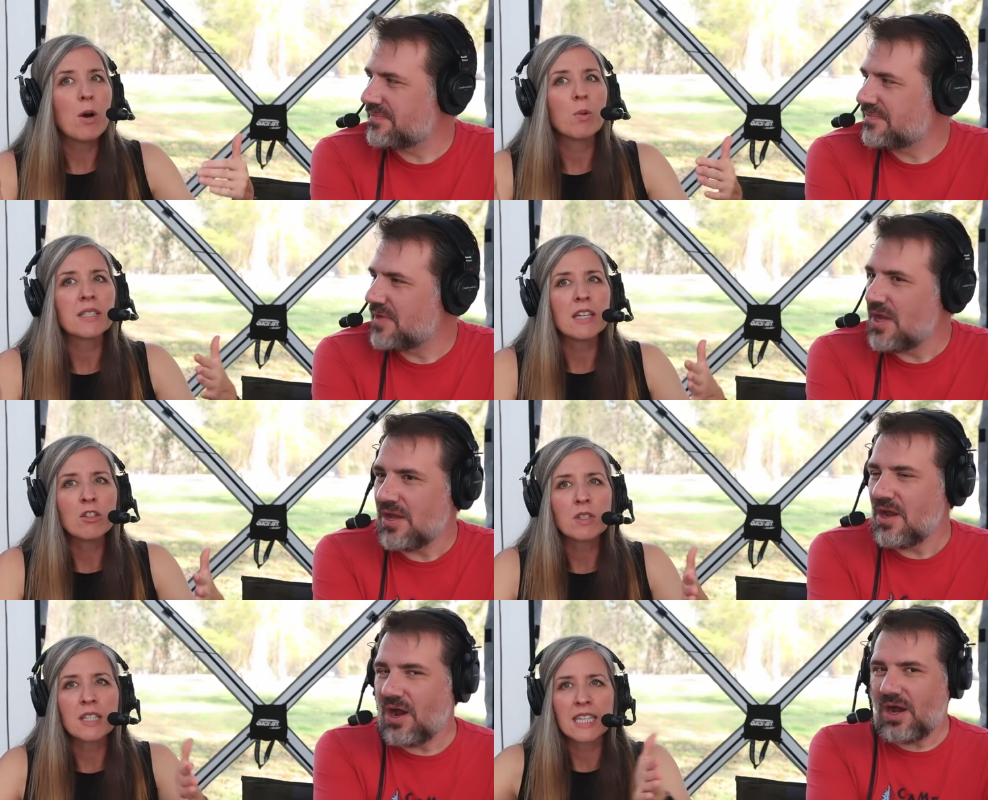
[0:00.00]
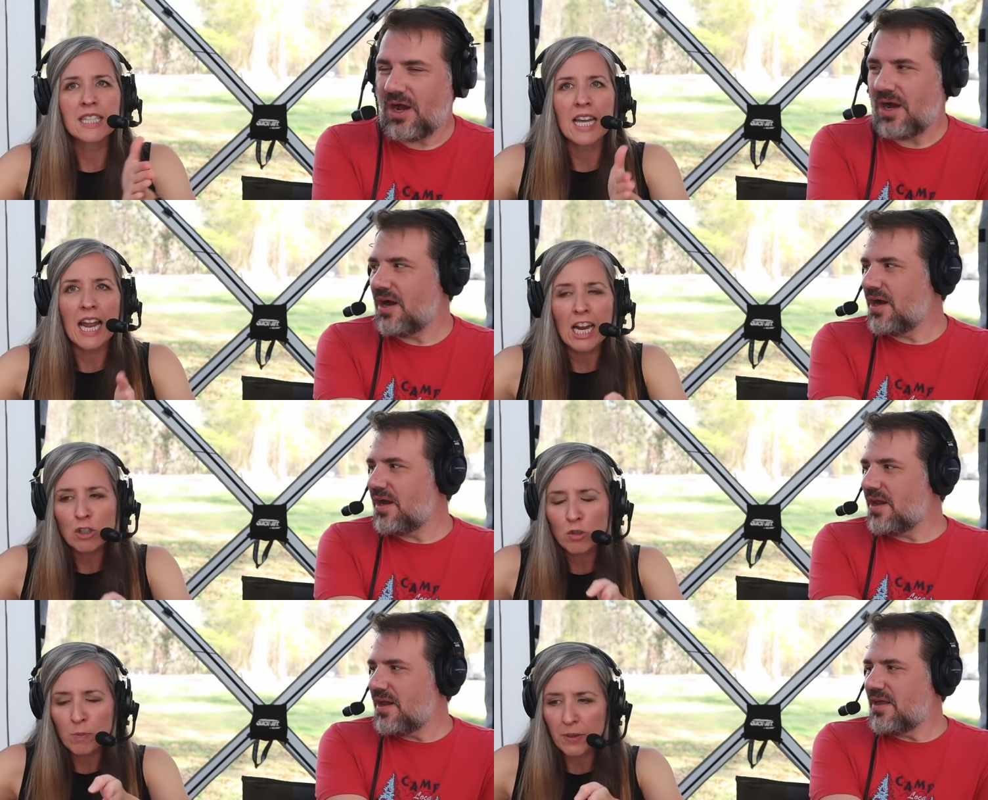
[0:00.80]
Speaker 1: But what's interesting is that
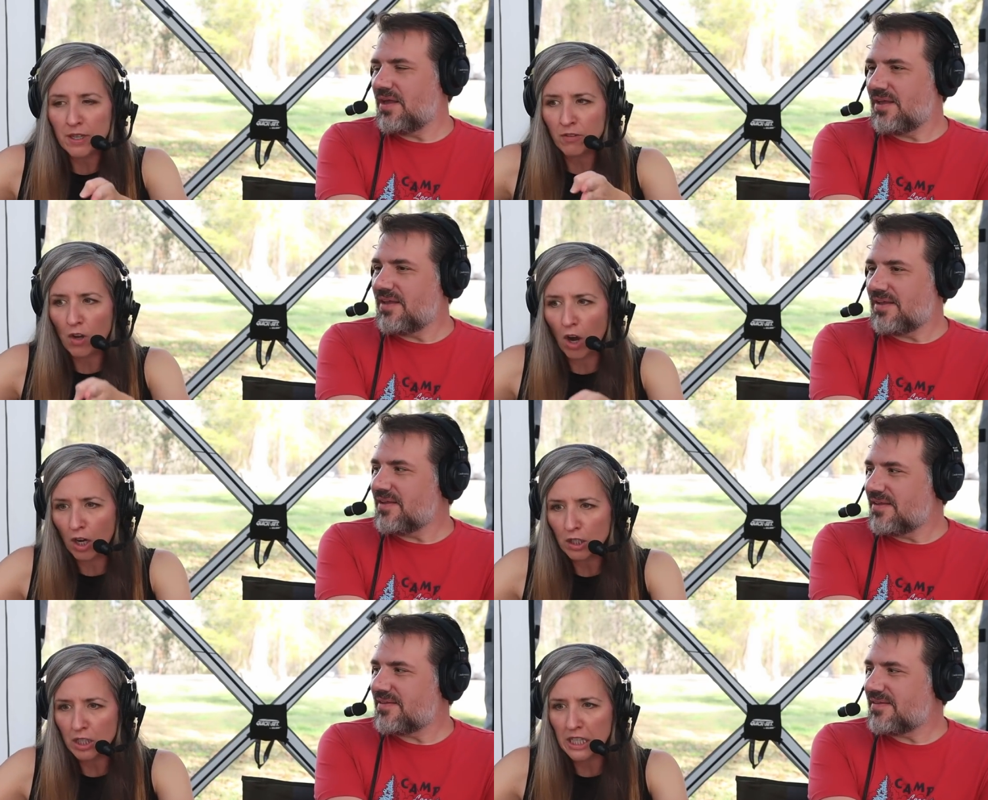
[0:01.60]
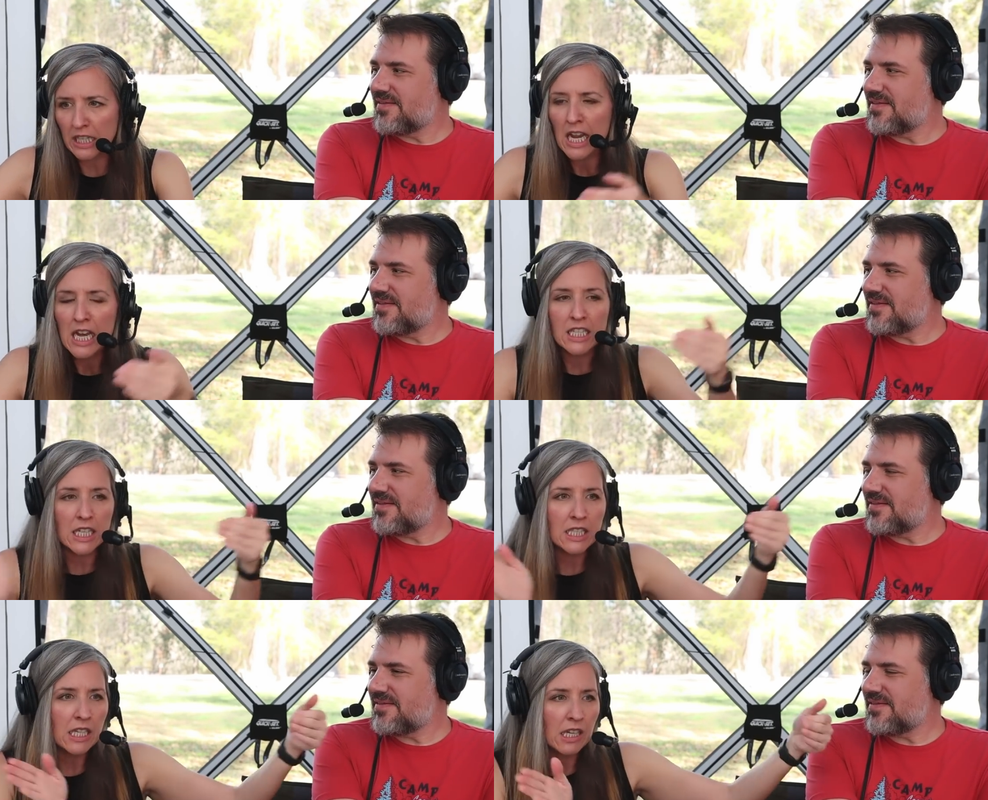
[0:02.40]
extra bit of concrete
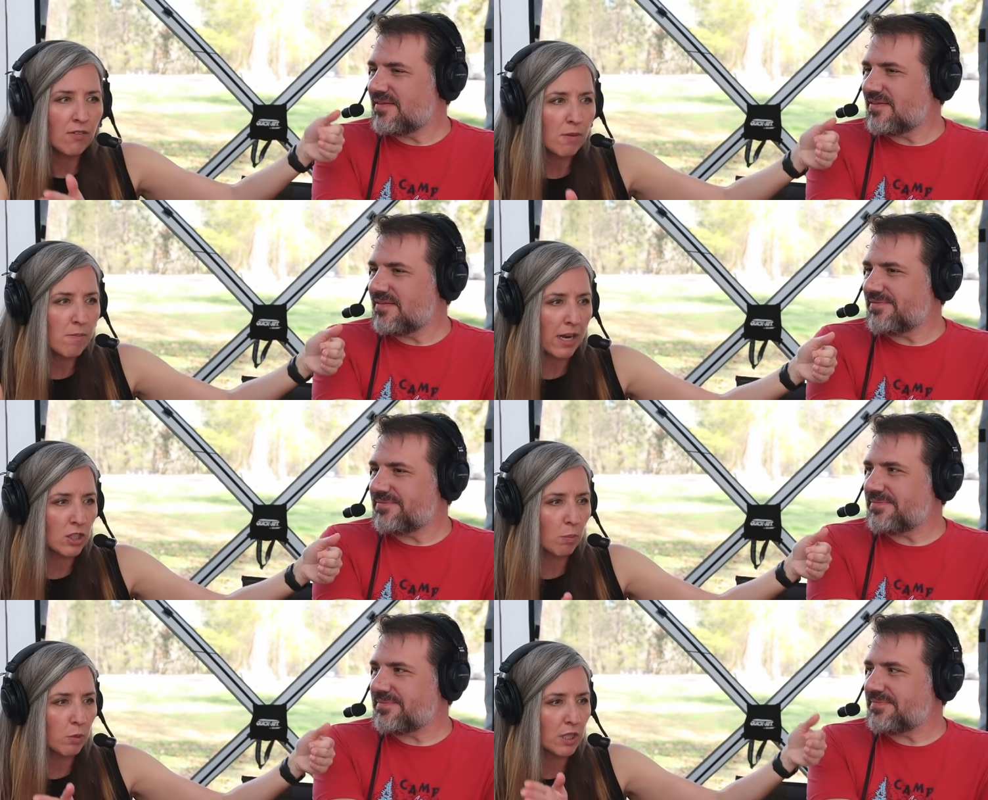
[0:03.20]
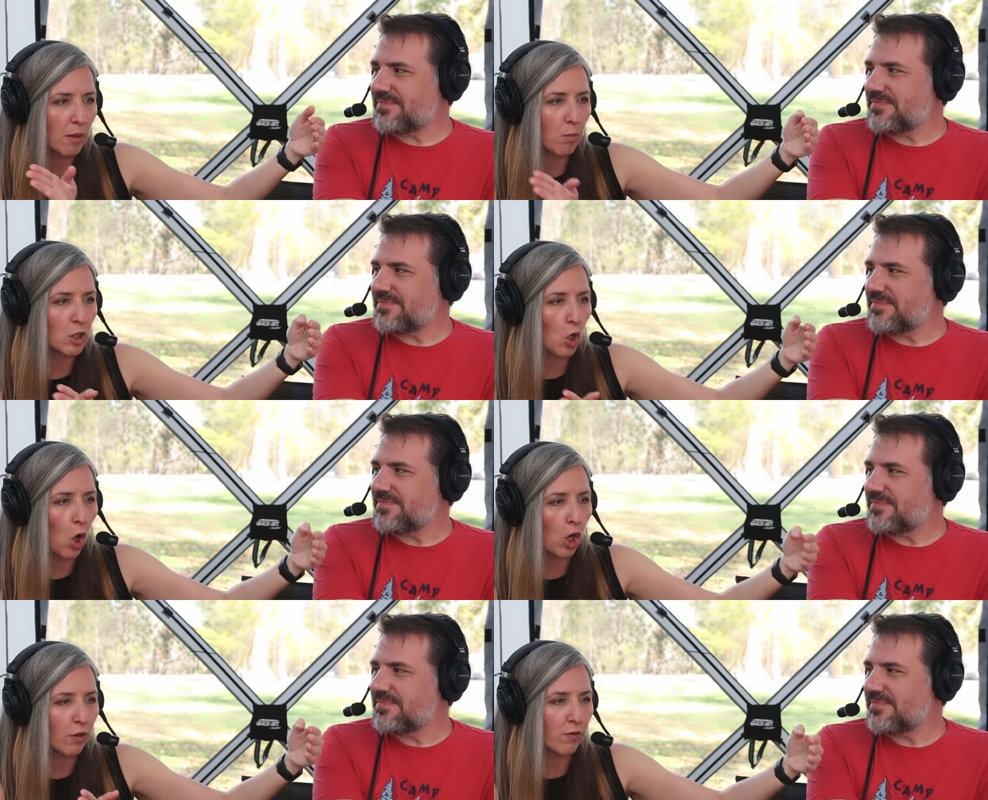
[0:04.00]
doesn't even match up with someone's
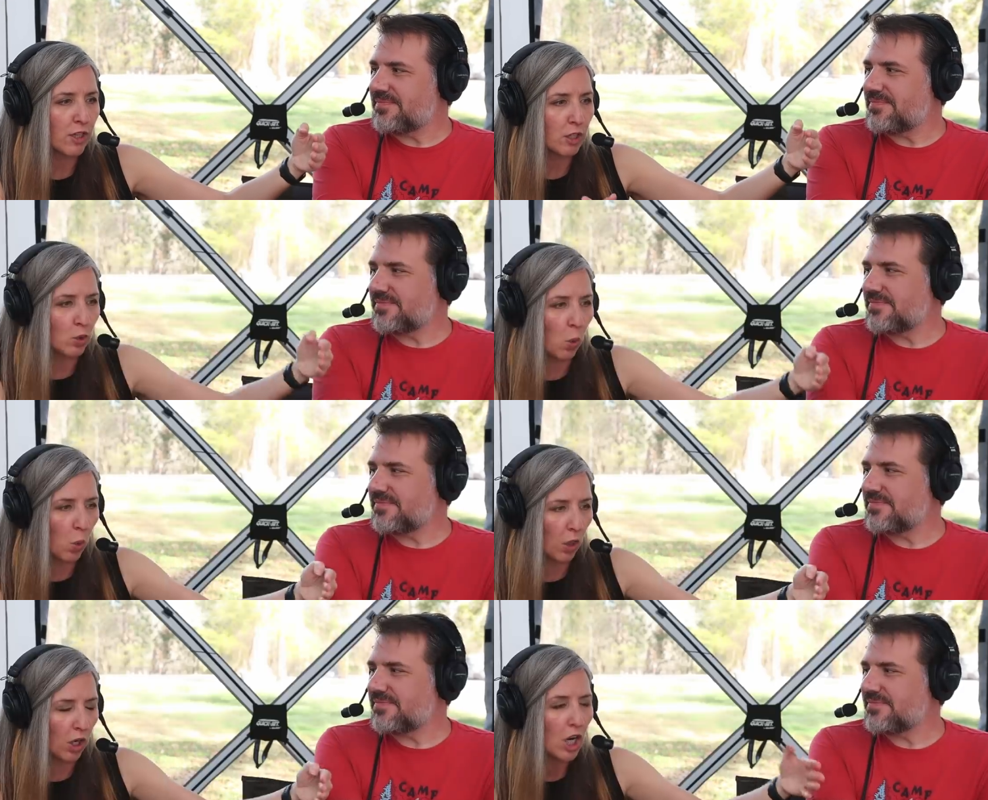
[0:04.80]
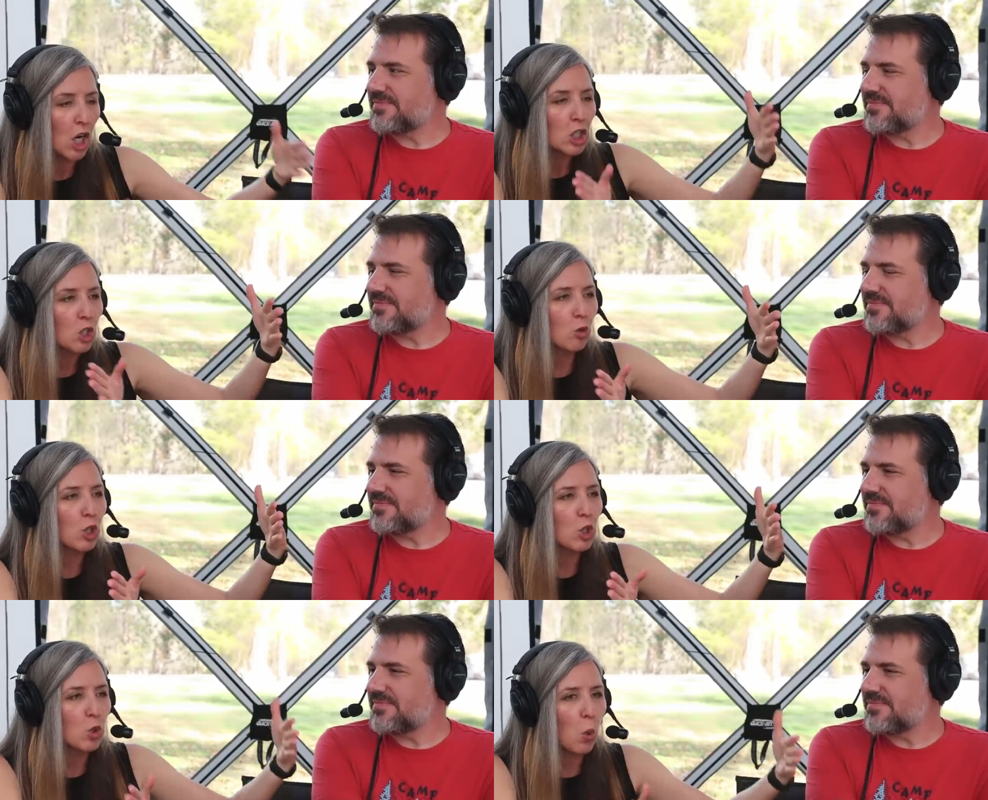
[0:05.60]
RV door. So
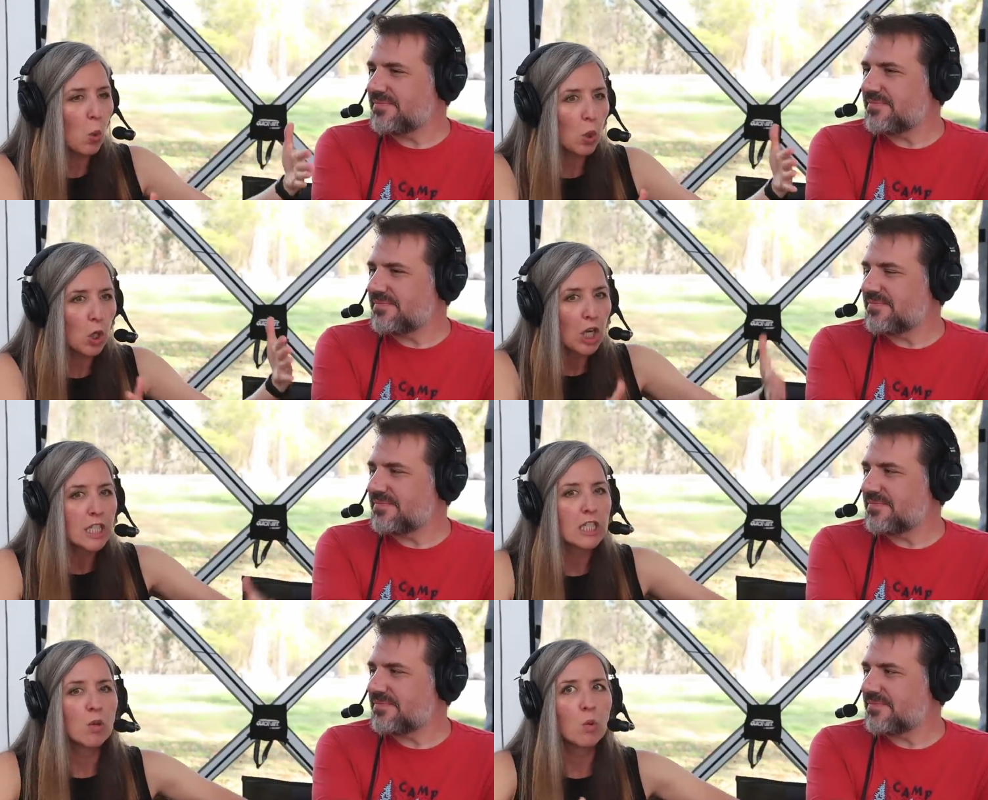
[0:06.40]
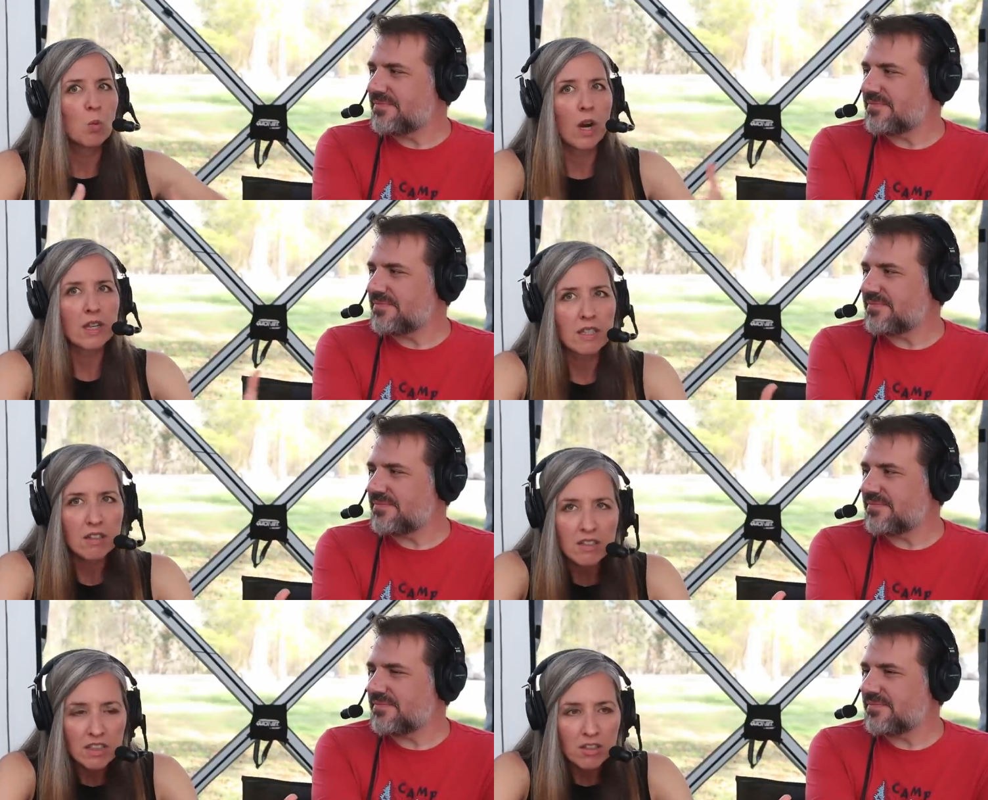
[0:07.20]
the door still walks
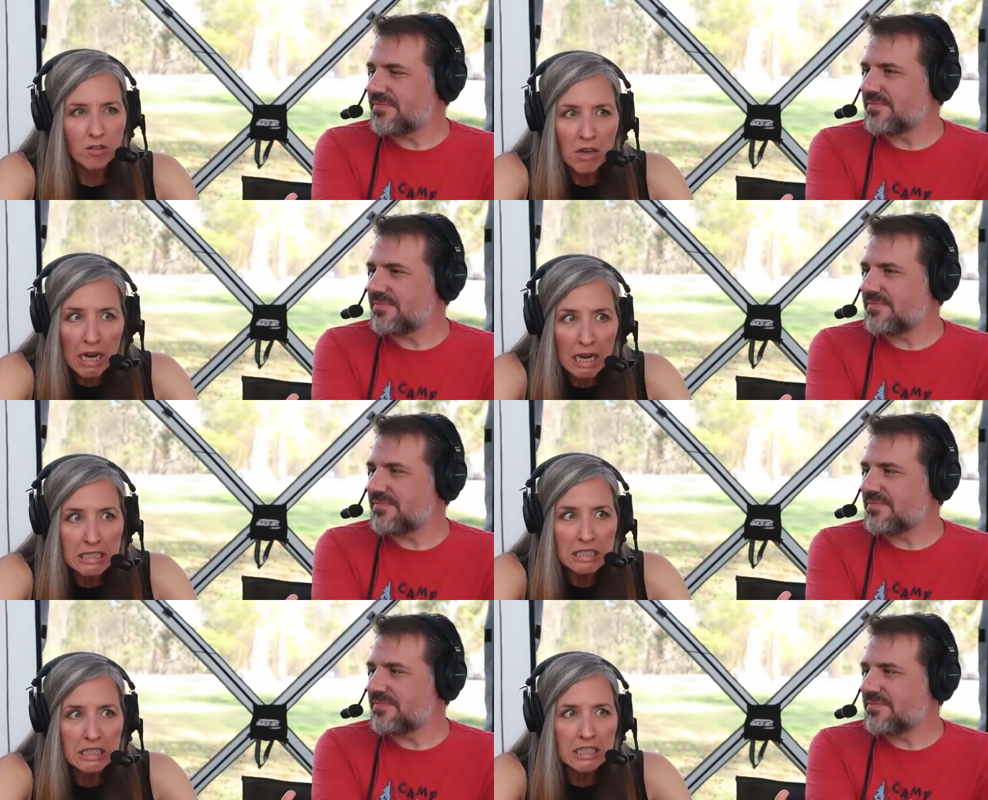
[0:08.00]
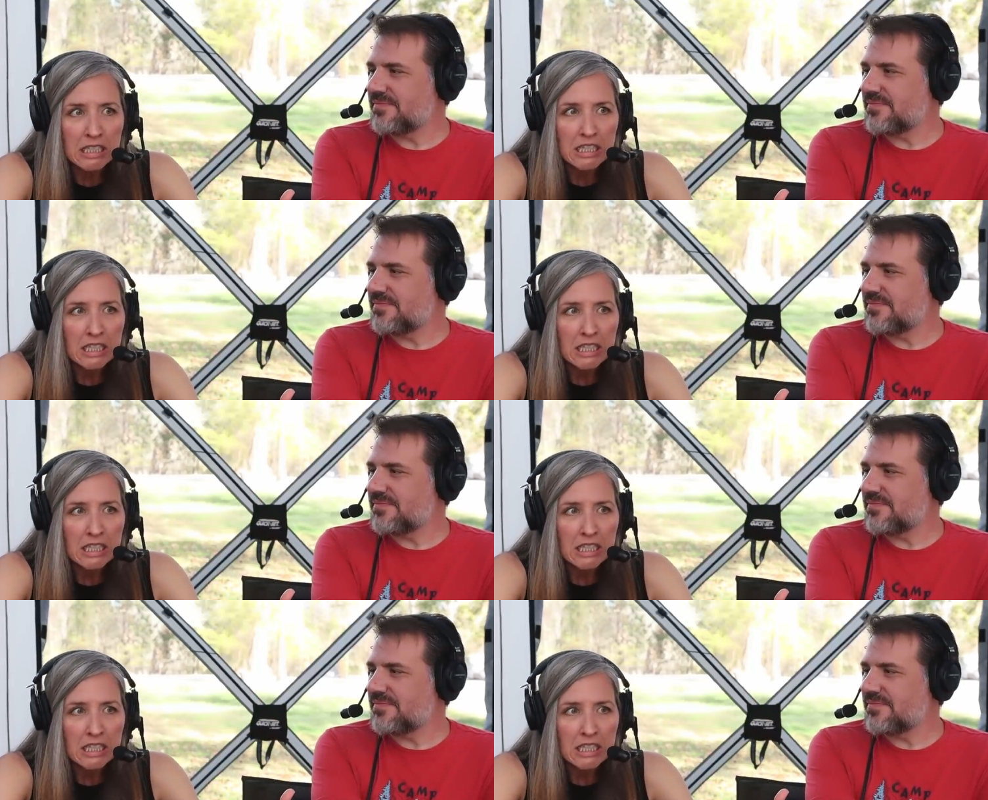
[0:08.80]
out onto the grass.